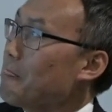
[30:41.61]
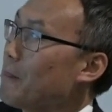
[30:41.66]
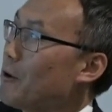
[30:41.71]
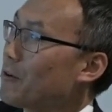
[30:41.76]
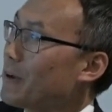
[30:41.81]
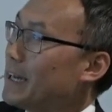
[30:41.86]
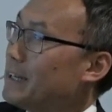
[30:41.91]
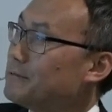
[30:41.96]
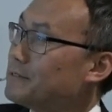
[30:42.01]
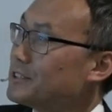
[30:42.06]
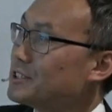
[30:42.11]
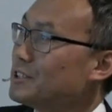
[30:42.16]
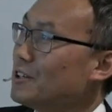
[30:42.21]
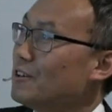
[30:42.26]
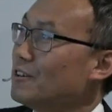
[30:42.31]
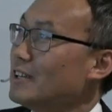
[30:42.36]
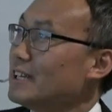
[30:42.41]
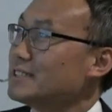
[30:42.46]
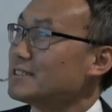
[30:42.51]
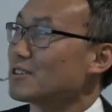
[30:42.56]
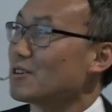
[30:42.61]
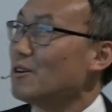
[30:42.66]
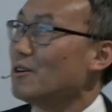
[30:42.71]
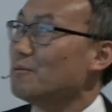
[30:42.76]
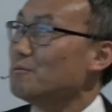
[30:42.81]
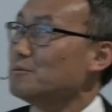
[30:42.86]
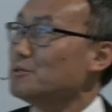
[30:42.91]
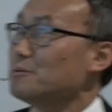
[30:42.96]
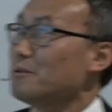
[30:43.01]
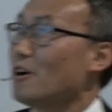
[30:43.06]
Okay, so let's go
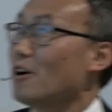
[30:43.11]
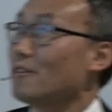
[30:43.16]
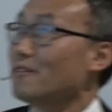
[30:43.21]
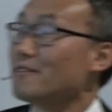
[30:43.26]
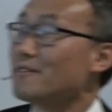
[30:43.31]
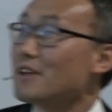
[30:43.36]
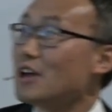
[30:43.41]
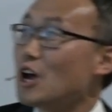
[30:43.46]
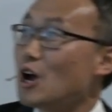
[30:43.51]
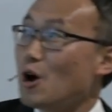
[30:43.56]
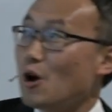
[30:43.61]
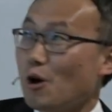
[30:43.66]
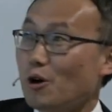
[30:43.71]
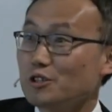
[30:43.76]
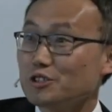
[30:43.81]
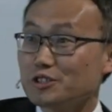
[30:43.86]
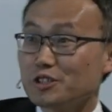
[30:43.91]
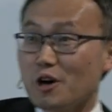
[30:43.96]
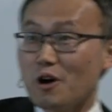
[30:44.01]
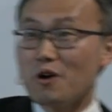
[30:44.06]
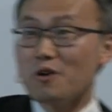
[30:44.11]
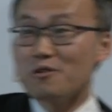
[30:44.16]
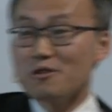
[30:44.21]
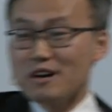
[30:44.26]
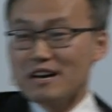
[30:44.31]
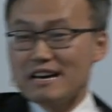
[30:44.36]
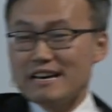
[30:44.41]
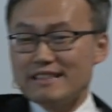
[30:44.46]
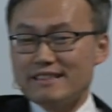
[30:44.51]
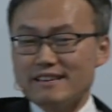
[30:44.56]
move on.
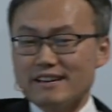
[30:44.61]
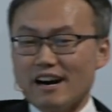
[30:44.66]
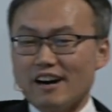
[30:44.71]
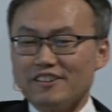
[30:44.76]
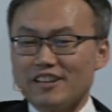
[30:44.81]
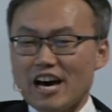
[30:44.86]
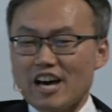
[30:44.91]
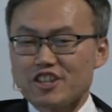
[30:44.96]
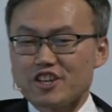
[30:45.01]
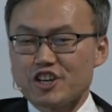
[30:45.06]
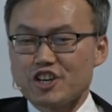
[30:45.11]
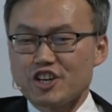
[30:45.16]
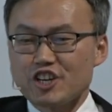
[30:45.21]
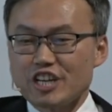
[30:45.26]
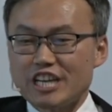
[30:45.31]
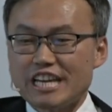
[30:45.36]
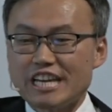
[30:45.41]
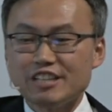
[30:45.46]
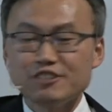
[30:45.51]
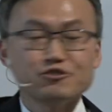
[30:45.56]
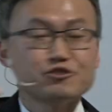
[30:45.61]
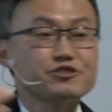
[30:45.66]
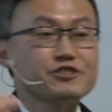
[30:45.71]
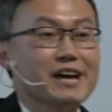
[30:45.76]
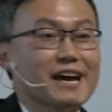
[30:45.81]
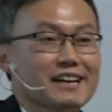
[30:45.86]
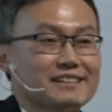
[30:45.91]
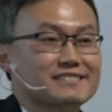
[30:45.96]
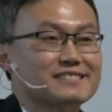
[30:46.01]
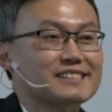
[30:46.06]
Also, the, another
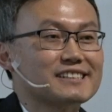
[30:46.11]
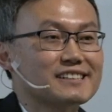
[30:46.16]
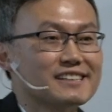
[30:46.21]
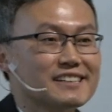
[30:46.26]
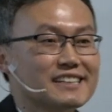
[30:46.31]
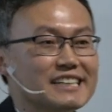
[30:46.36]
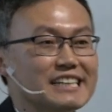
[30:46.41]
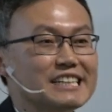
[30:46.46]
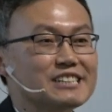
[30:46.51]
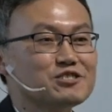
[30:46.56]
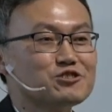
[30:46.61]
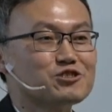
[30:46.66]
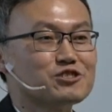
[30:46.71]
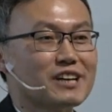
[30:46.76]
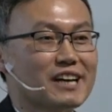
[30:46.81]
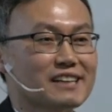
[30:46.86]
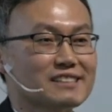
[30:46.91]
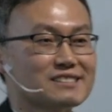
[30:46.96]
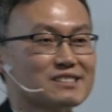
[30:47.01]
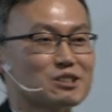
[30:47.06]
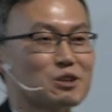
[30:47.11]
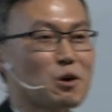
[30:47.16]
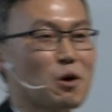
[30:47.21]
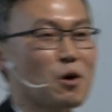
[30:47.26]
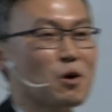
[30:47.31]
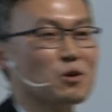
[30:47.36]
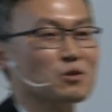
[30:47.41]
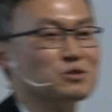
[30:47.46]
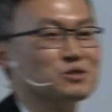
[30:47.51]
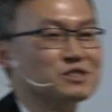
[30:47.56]
indirect, indirect
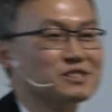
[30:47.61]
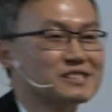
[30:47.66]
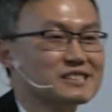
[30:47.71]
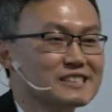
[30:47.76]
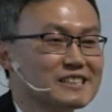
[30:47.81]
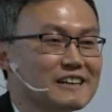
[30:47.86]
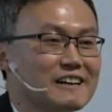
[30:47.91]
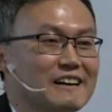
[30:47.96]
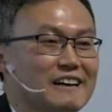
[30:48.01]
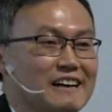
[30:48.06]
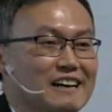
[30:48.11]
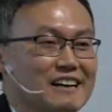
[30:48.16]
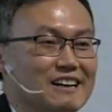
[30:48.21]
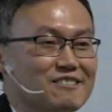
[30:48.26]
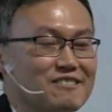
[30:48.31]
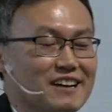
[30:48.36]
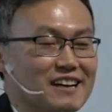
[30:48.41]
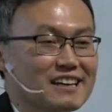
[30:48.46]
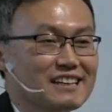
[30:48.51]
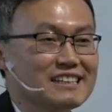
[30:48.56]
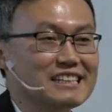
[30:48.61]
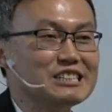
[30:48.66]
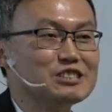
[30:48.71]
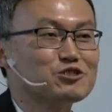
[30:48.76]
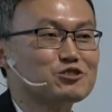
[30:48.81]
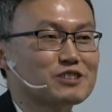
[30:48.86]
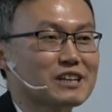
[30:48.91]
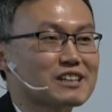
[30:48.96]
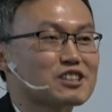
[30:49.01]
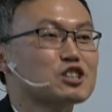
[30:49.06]
cause, right?
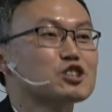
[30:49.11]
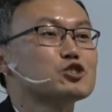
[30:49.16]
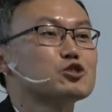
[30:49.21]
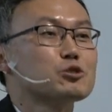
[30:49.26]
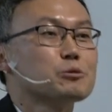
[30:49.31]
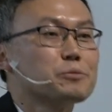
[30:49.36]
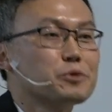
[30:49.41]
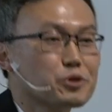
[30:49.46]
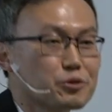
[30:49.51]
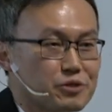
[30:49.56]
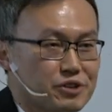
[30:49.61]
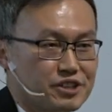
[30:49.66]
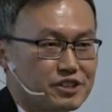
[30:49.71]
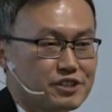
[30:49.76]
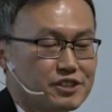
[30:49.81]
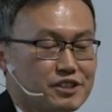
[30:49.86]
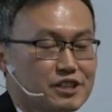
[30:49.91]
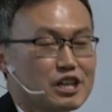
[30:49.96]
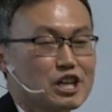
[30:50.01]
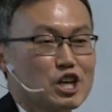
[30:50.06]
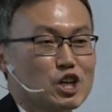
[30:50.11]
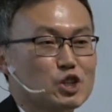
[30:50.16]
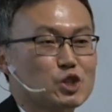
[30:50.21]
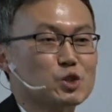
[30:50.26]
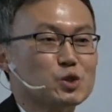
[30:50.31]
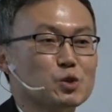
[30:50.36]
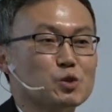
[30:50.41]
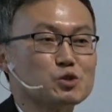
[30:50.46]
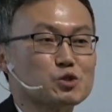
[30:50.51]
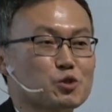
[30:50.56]
Indirect contributor
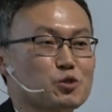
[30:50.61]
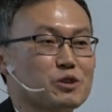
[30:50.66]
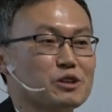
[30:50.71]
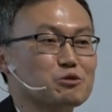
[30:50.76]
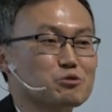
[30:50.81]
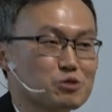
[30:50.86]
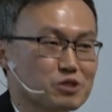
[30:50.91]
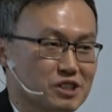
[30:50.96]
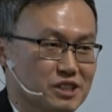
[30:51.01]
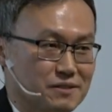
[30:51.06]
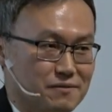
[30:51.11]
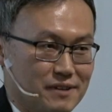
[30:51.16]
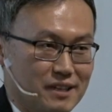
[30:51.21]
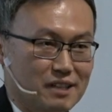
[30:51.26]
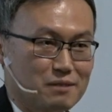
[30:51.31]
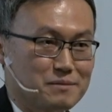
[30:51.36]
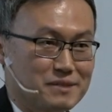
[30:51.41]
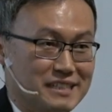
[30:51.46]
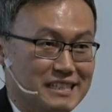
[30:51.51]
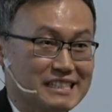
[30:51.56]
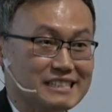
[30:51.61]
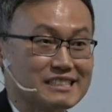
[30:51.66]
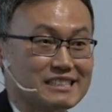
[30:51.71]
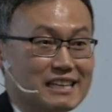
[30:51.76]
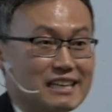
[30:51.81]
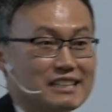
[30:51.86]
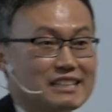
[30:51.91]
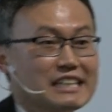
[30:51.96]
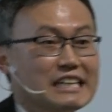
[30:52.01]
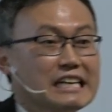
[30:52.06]
to North Korean nuclear development is
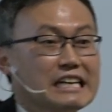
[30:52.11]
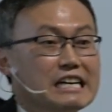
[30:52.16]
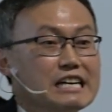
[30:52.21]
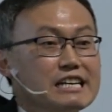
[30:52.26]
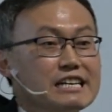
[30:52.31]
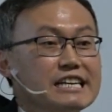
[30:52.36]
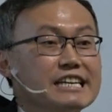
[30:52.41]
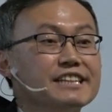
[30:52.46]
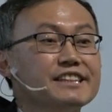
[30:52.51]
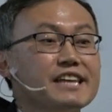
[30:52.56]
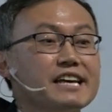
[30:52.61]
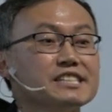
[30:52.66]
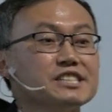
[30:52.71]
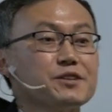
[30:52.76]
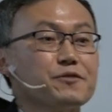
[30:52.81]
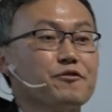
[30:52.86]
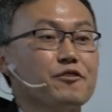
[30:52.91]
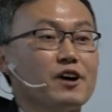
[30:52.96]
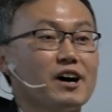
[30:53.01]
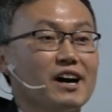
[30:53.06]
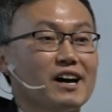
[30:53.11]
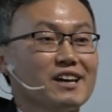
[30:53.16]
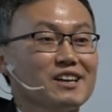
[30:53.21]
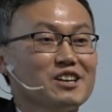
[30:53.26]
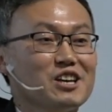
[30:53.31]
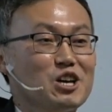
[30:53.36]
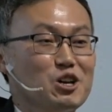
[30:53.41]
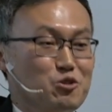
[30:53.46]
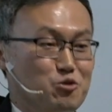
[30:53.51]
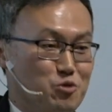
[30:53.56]
that intensifying
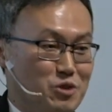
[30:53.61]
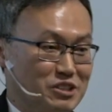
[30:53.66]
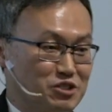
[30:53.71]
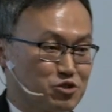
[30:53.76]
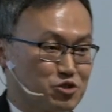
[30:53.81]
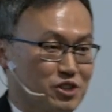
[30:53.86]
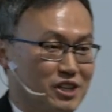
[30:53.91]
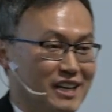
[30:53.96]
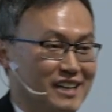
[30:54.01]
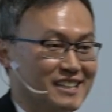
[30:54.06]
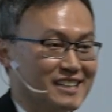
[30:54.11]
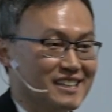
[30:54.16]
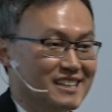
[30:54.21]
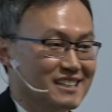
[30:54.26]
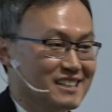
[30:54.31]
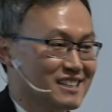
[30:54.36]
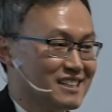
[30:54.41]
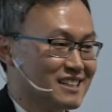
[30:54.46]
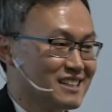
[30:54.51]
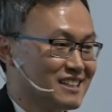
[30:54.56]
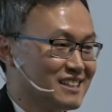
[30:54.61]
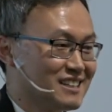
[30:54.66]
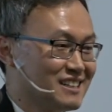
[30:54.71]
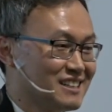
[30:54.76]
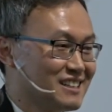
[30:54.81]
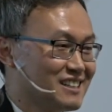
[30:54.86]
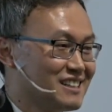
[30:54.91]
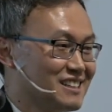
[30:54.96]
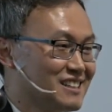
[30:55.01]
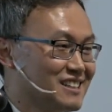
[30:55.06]
U.S.-China
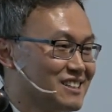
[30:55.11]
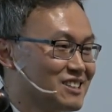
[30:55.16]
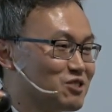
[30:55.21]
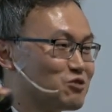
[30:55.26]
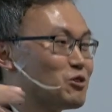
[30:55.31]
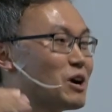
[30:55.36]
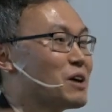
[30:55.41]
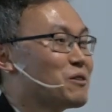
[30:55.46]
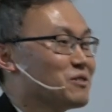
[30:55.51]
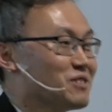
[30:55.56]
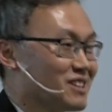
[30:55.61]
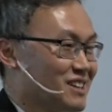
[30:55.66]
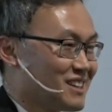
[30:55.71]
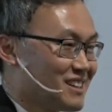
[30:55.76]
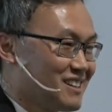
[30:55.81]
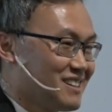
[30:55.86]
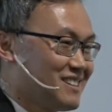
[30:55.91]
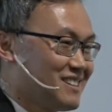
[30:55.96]
rivalry.